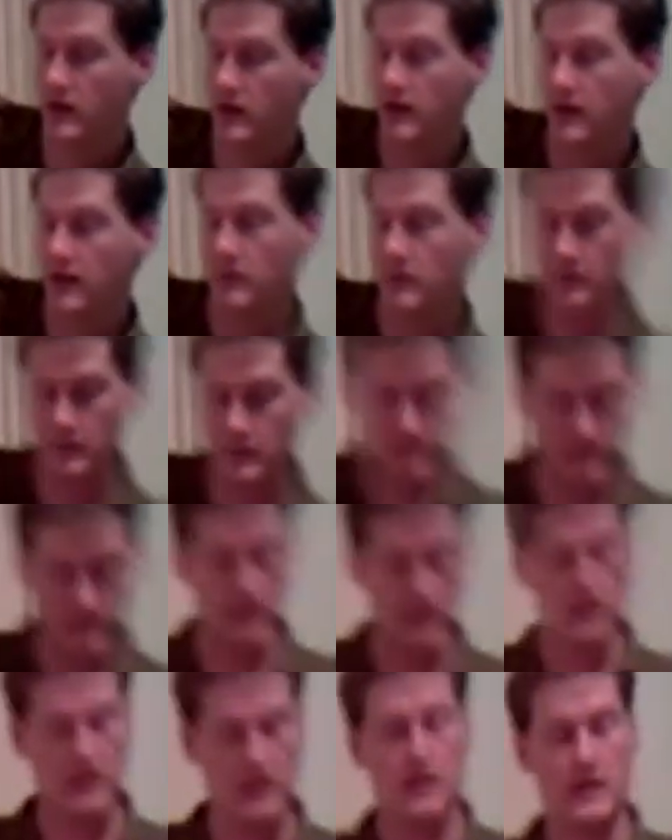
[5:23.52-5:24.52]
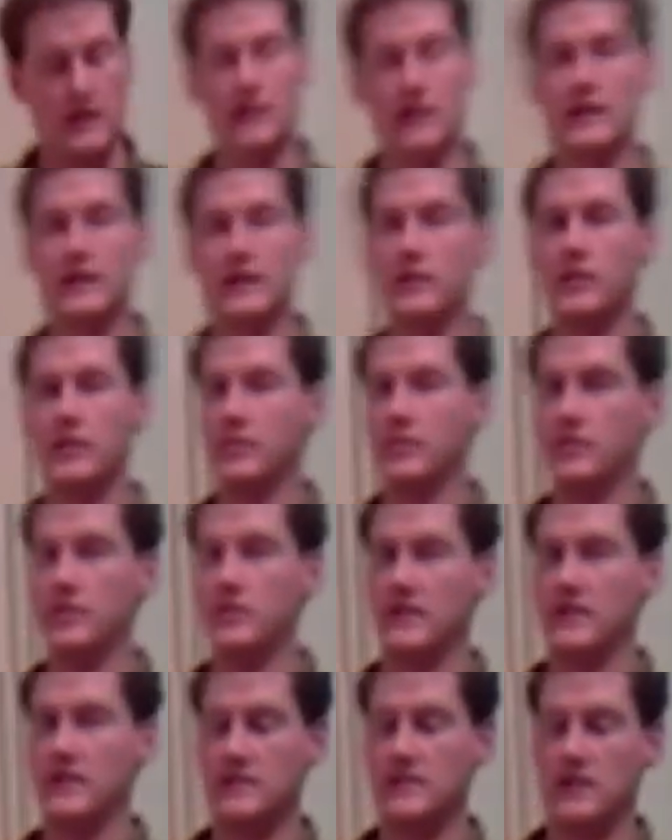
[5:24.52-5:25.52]
a little bit of my
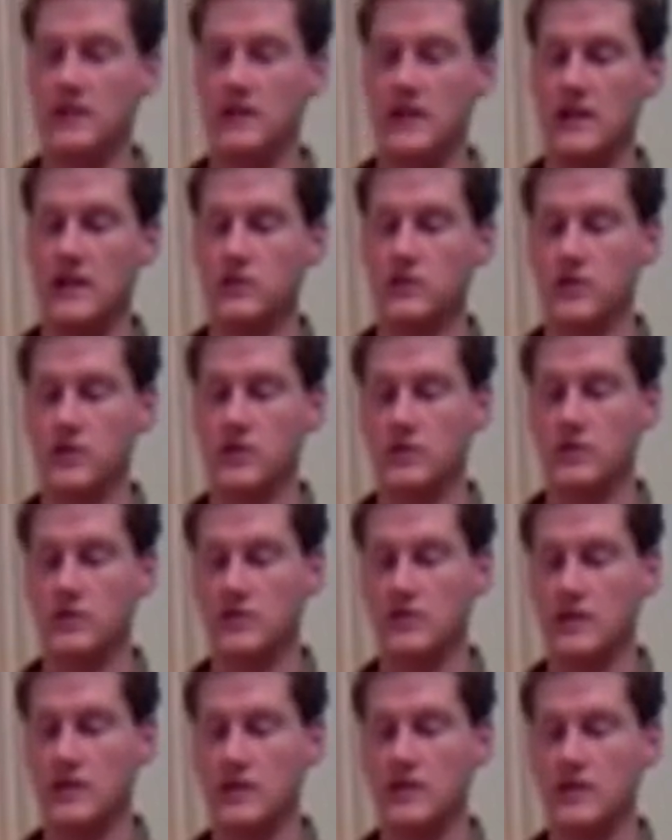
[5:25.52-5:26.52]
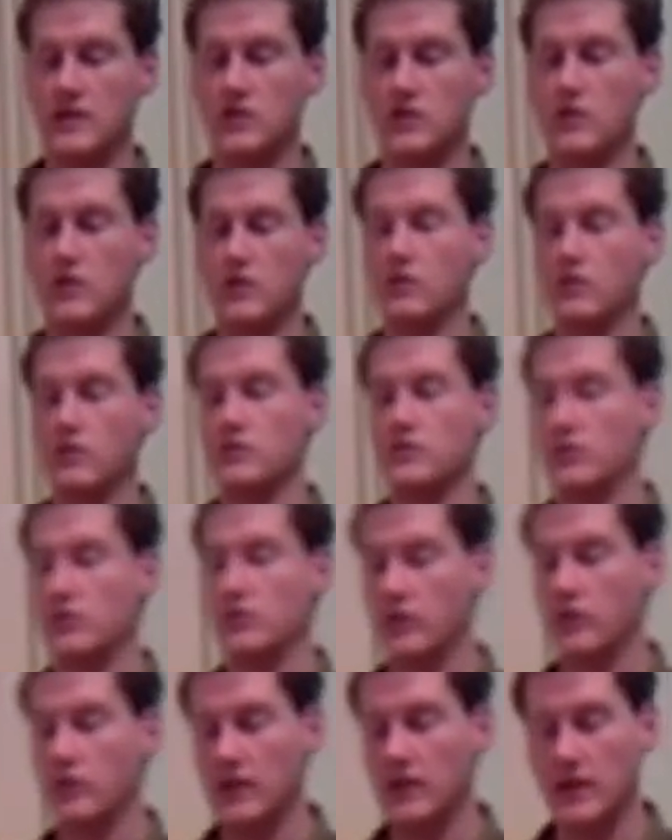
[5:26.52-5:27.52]
cilantro. Cilantro goes a
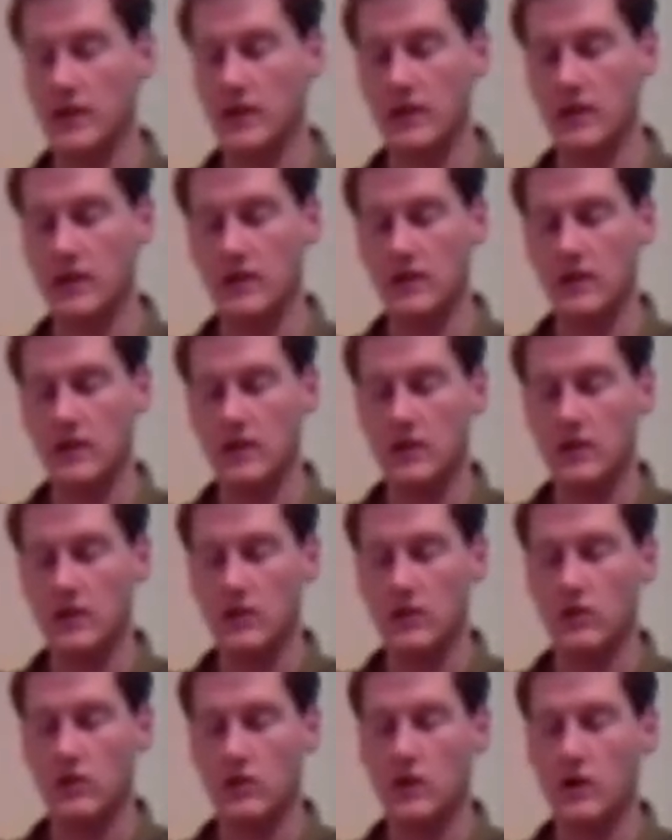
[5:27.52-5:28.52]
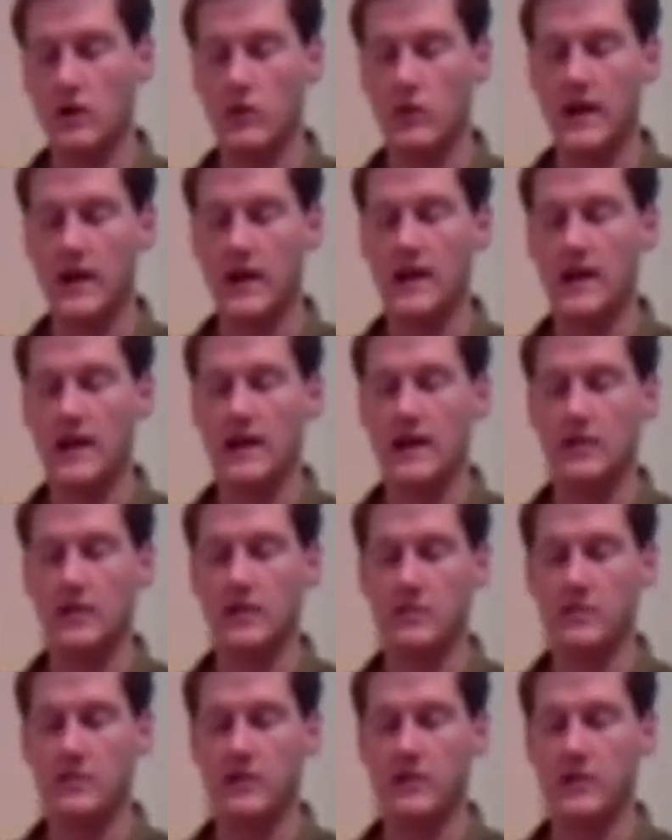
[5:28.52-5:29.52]
really long way and can be
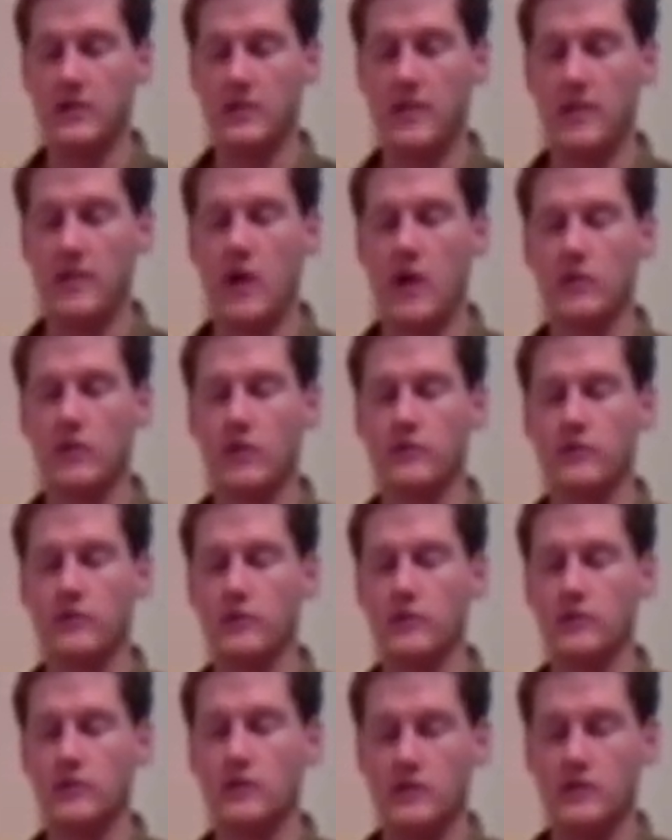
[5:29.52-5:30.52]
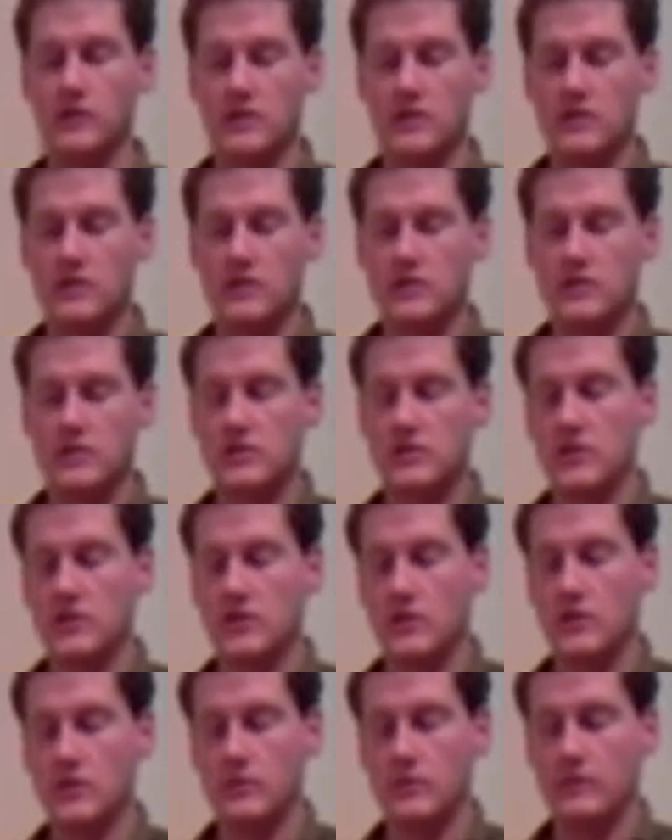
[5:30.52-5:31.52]
very powerful.
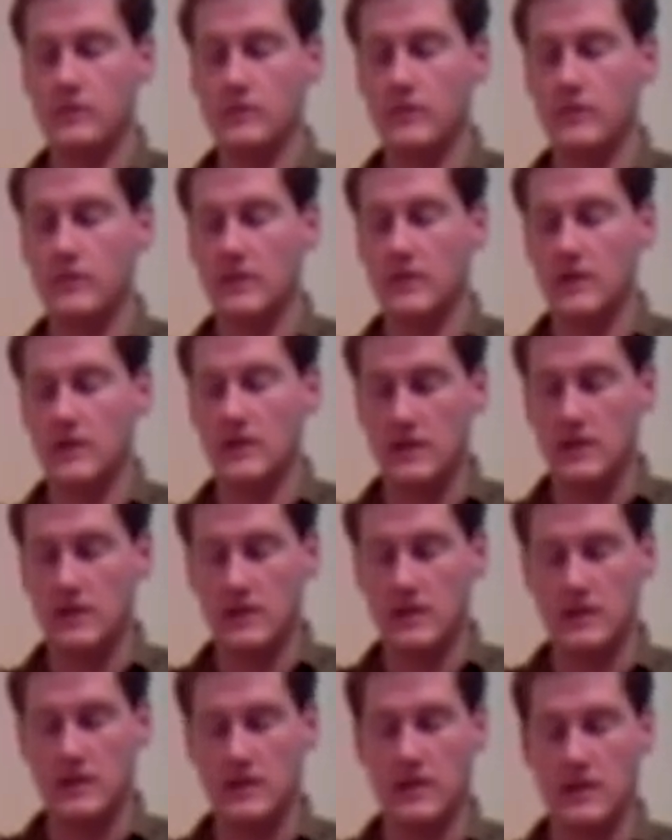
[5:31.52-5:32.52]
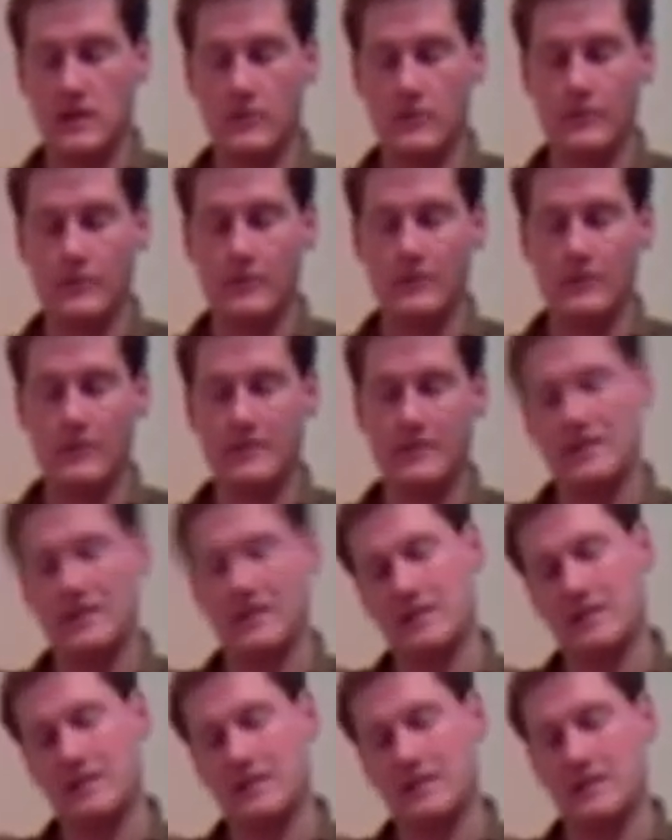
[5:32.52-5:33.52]
So, you know,
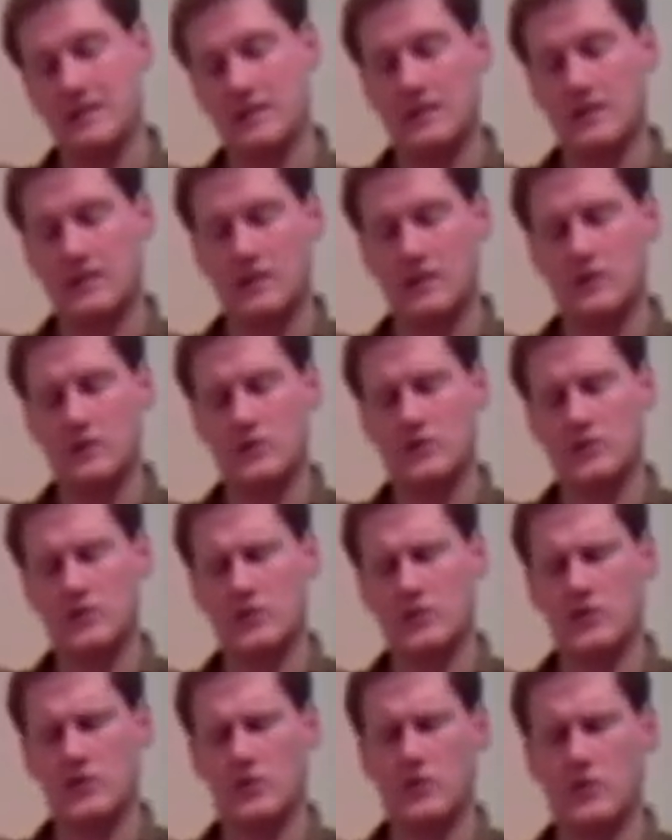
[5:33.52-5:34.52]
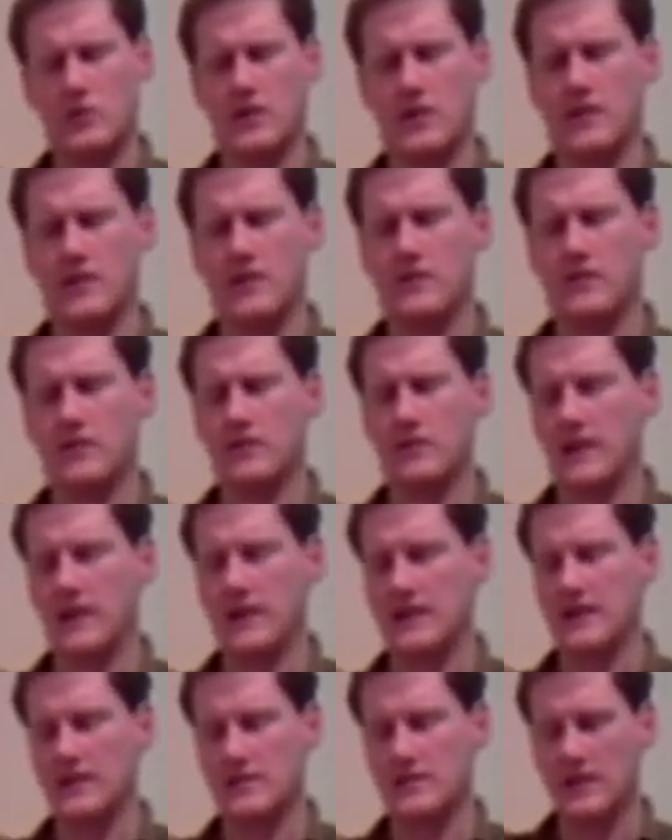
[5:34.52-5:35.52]
use what you will. If you like
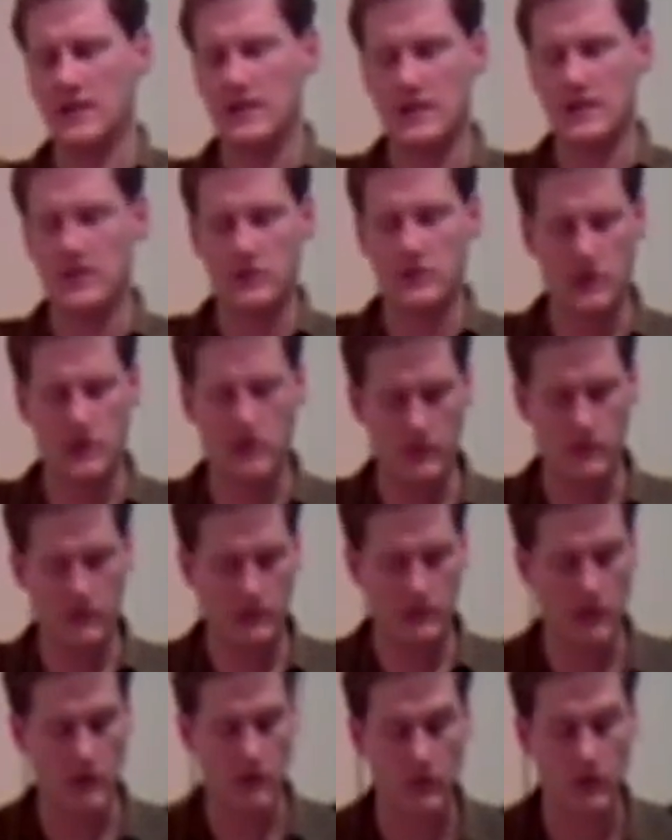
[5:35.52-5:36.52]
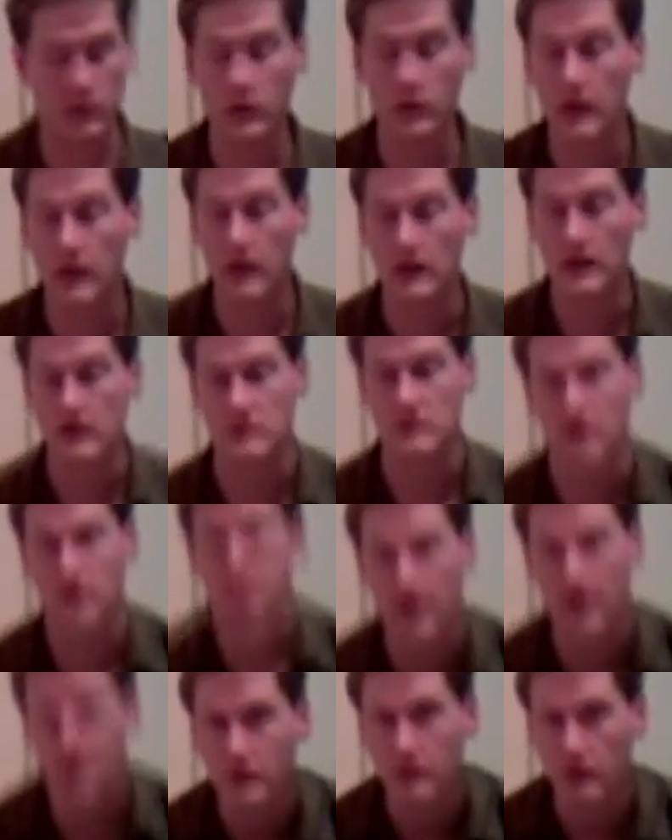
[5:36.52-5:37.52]
cilantro, go for a lot of
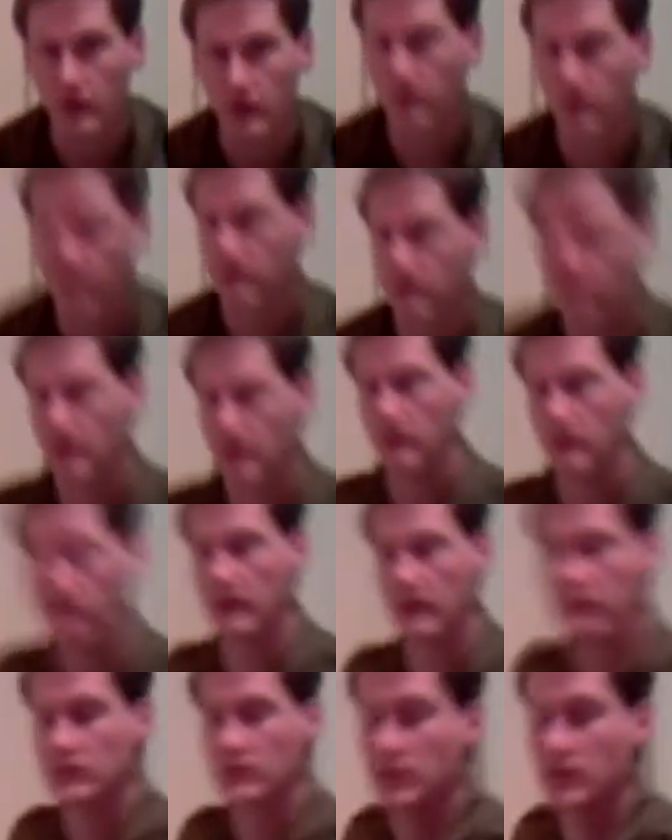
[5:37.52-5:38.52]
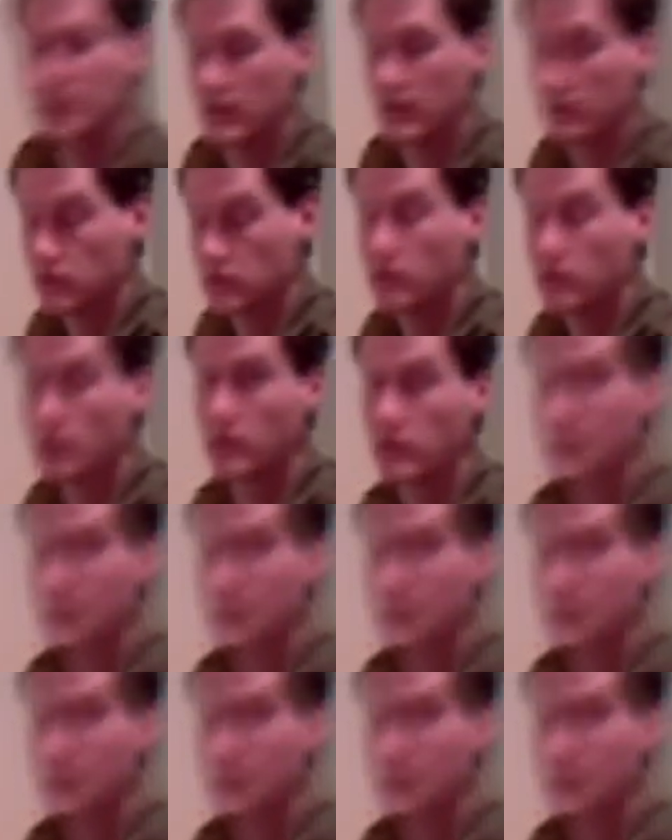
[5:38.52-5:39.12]
cilantro. If you don't like cilantro, then